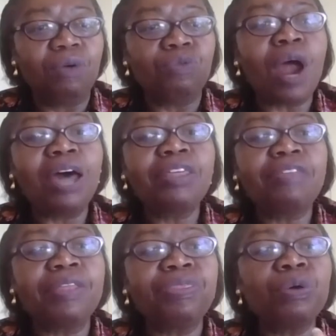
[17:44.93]
rather
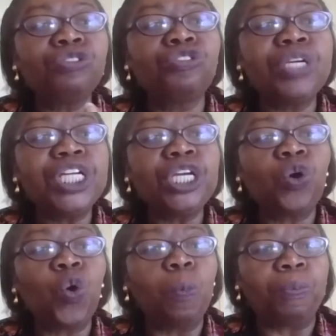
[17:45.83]
than those greedy
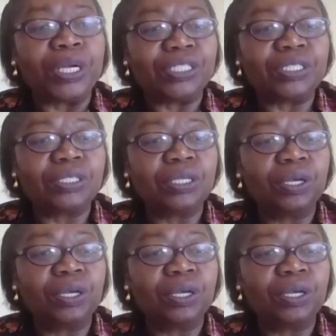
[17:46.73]
corporates